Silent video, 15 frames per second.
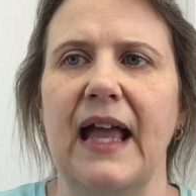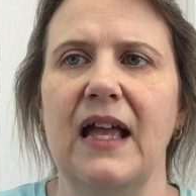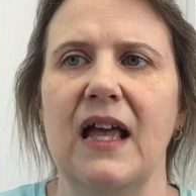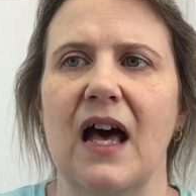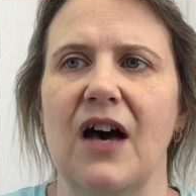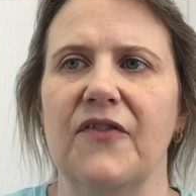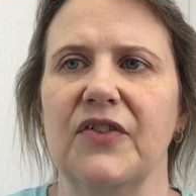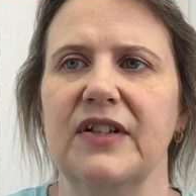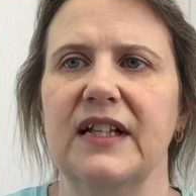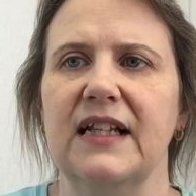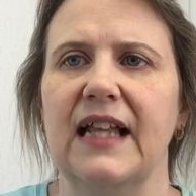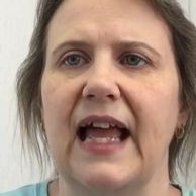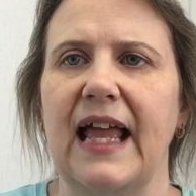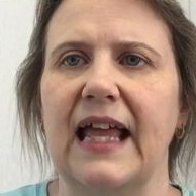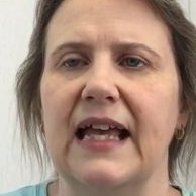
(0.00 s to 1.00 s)
and covered the
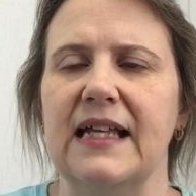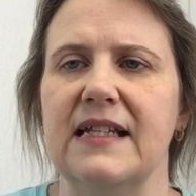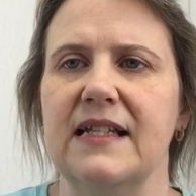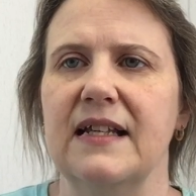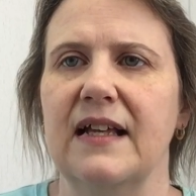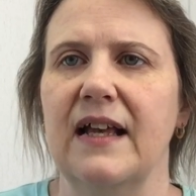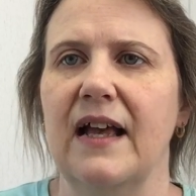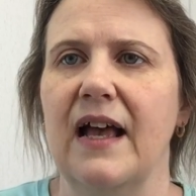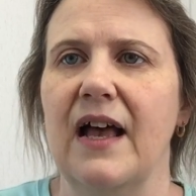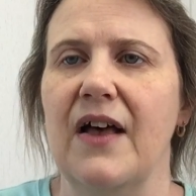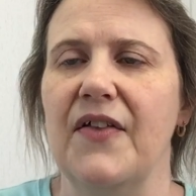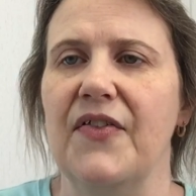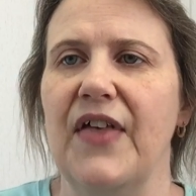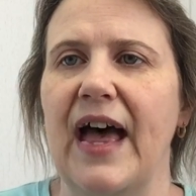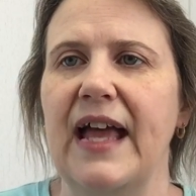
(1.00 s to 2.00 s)
land.
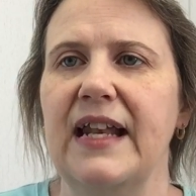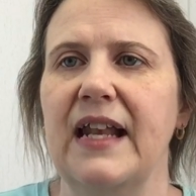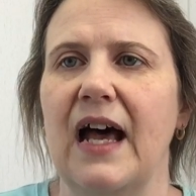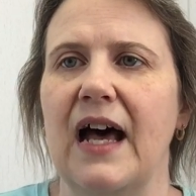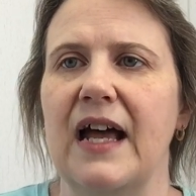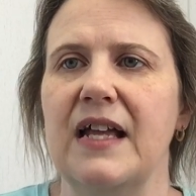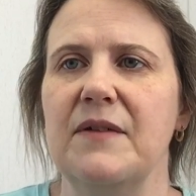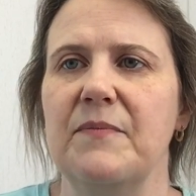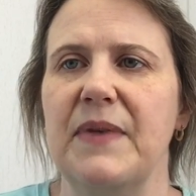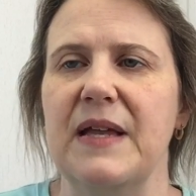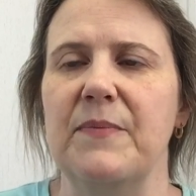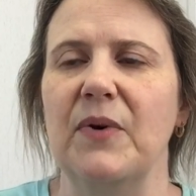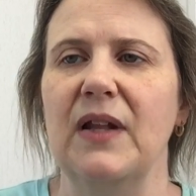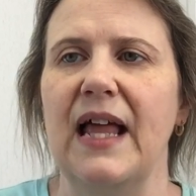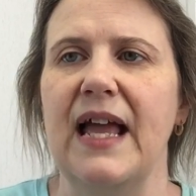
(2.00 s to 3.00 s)
That night,
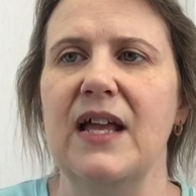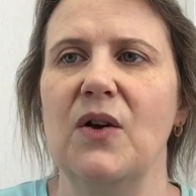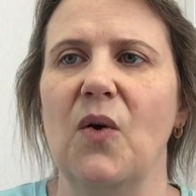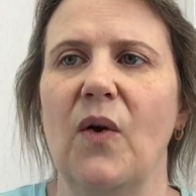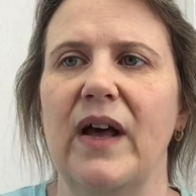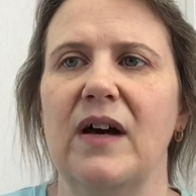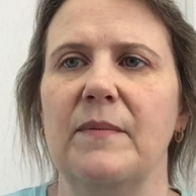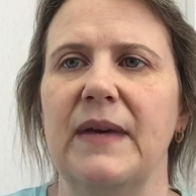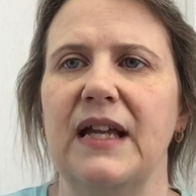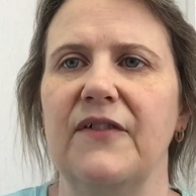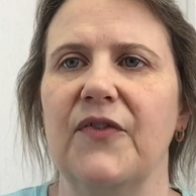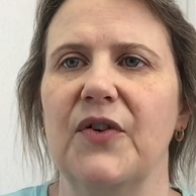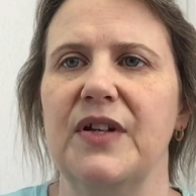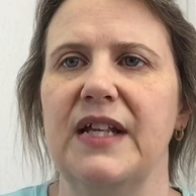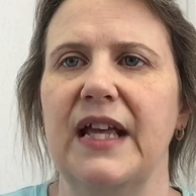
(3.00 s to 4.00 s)
people ate quail
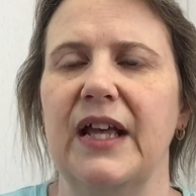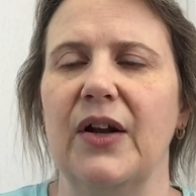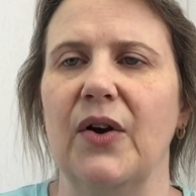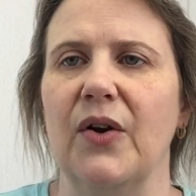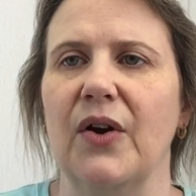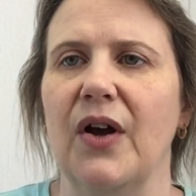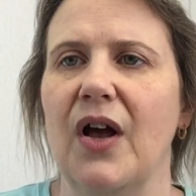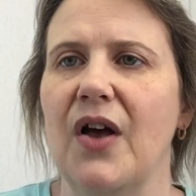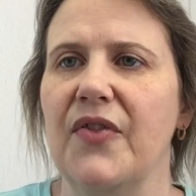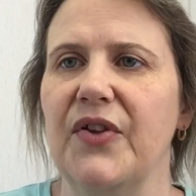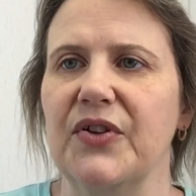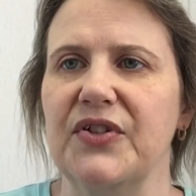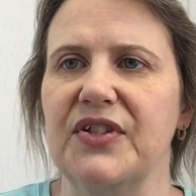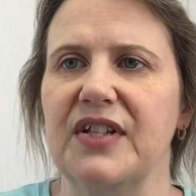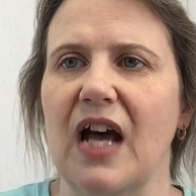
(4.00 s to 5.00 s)
meat for dinner.
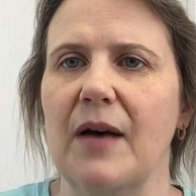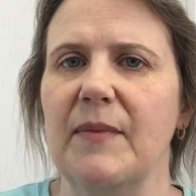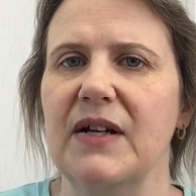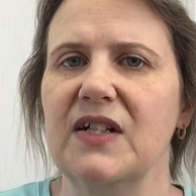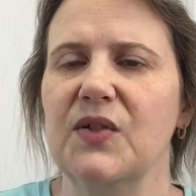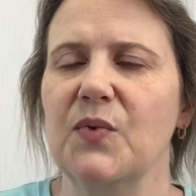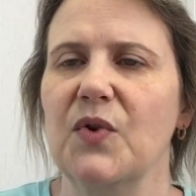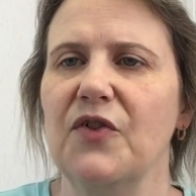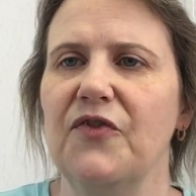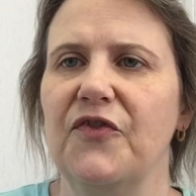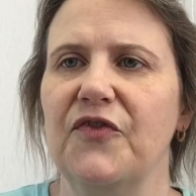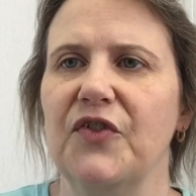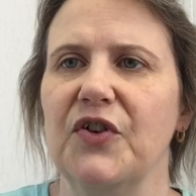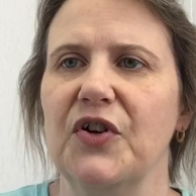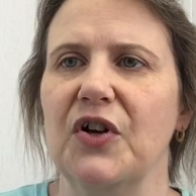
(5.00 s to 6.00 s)
Their stomachs were
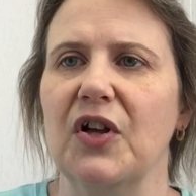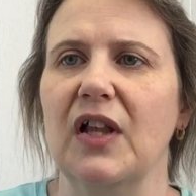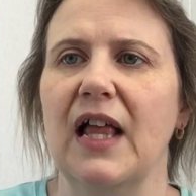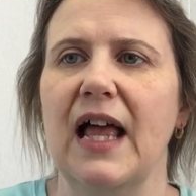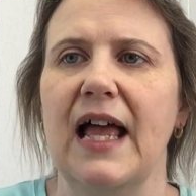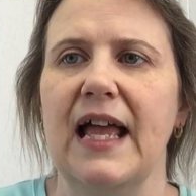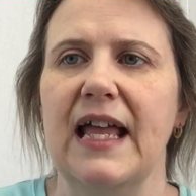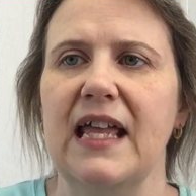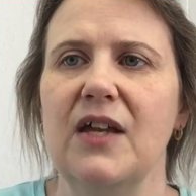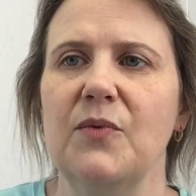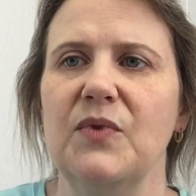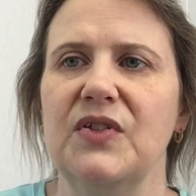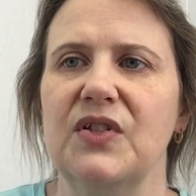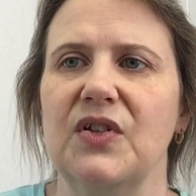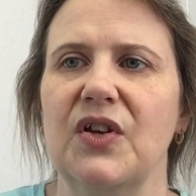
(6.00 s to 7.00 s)
full. It
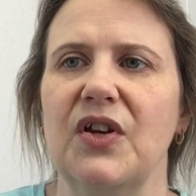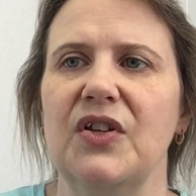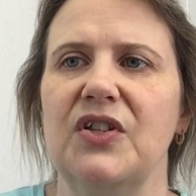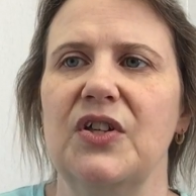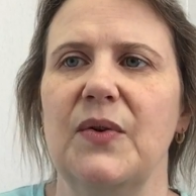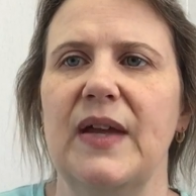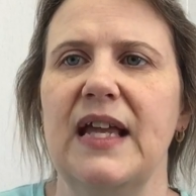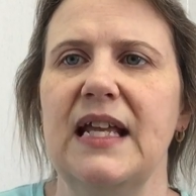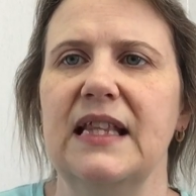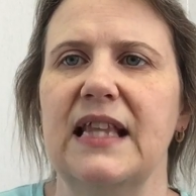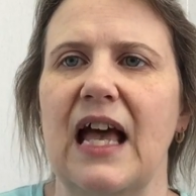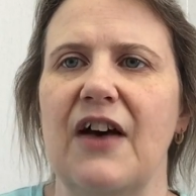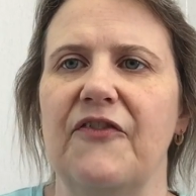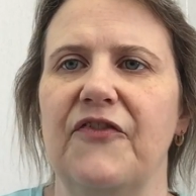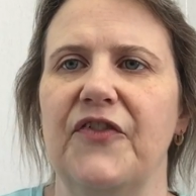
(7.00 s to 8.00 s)
was good to eat
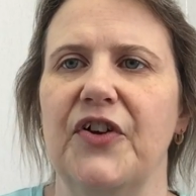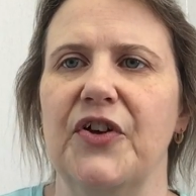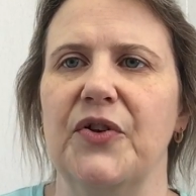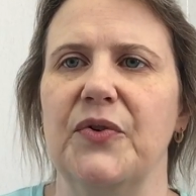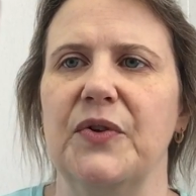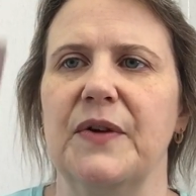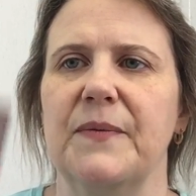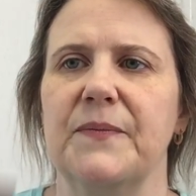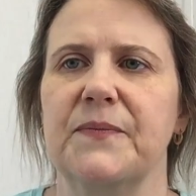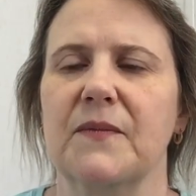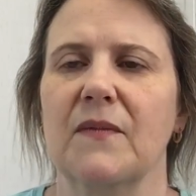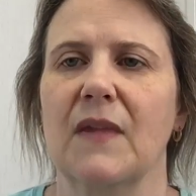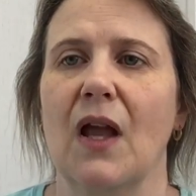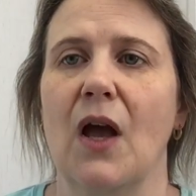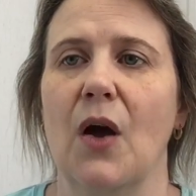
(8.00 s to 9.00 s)
that food.
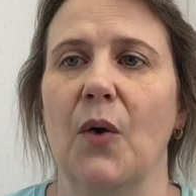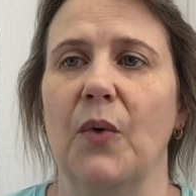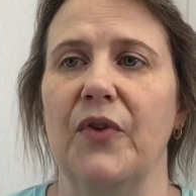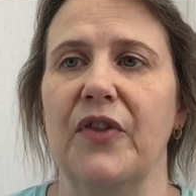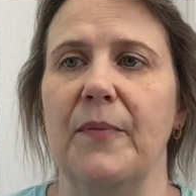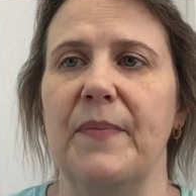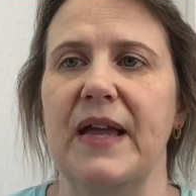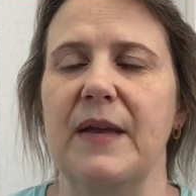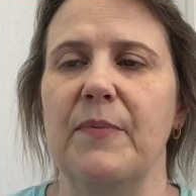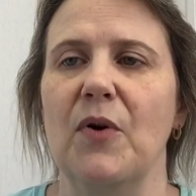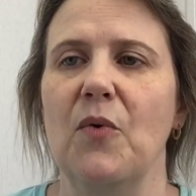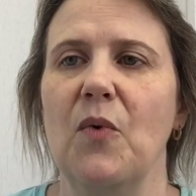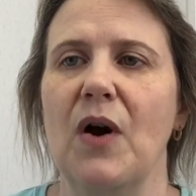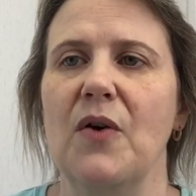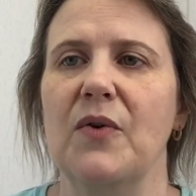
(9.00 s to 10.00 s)
When the
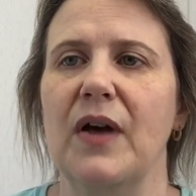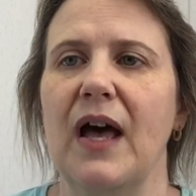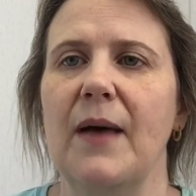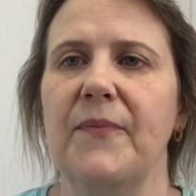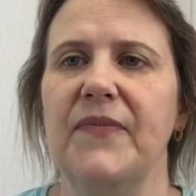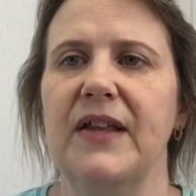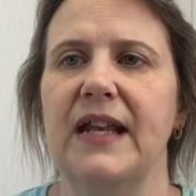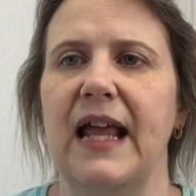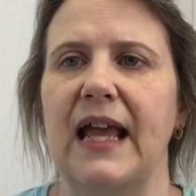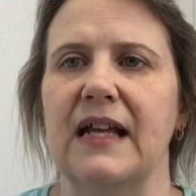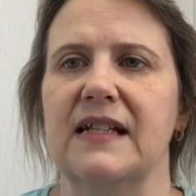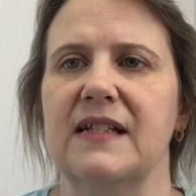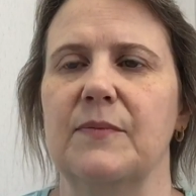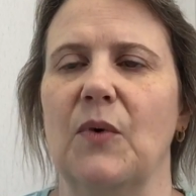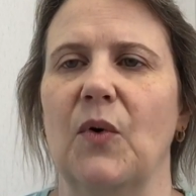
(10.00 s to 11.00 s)
people woke up the
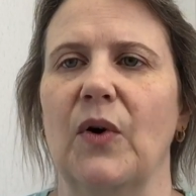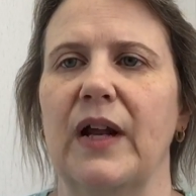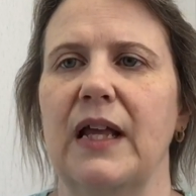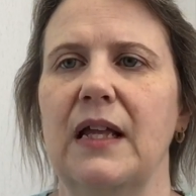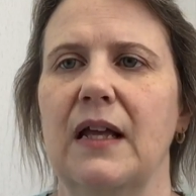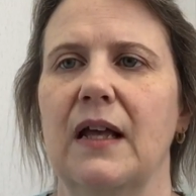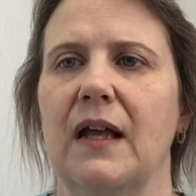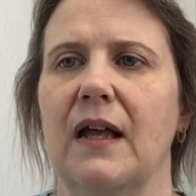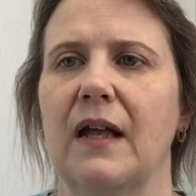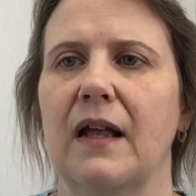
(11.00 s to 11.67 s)
next morning,